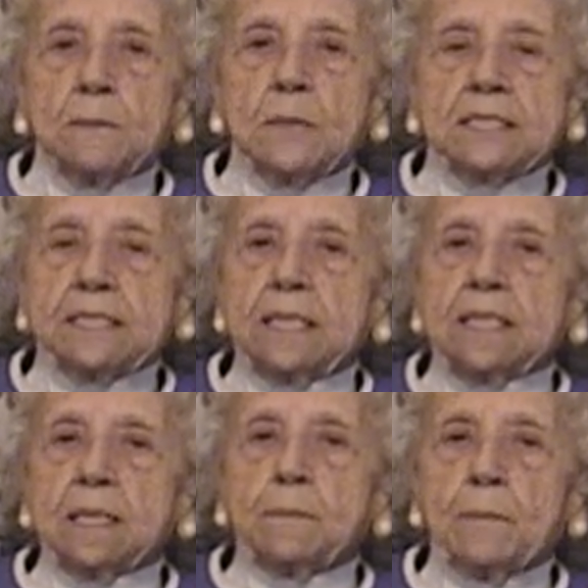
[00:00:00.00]
was
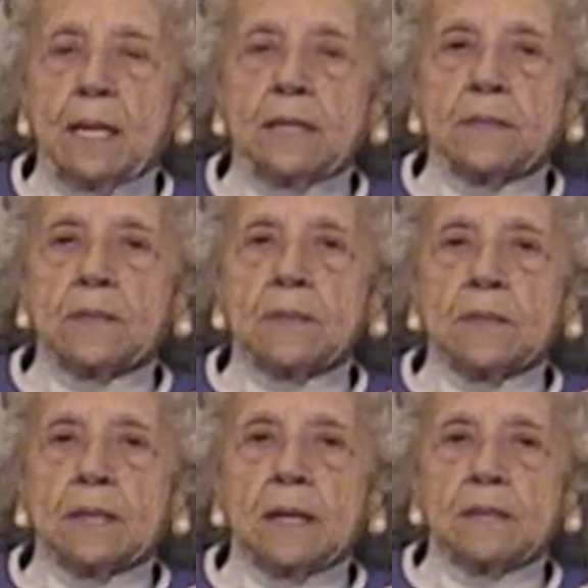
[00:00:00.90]
getting better
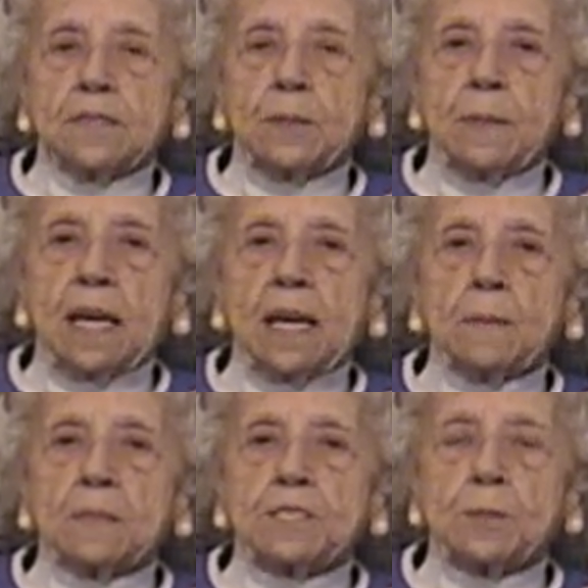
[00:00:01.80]
to be
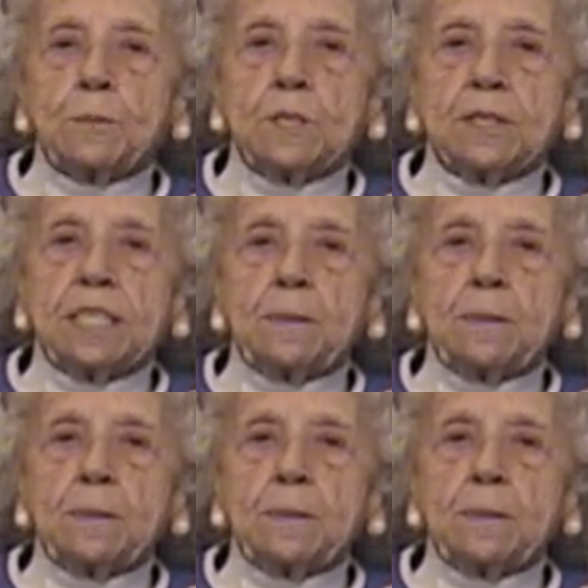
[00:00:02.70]
able to work.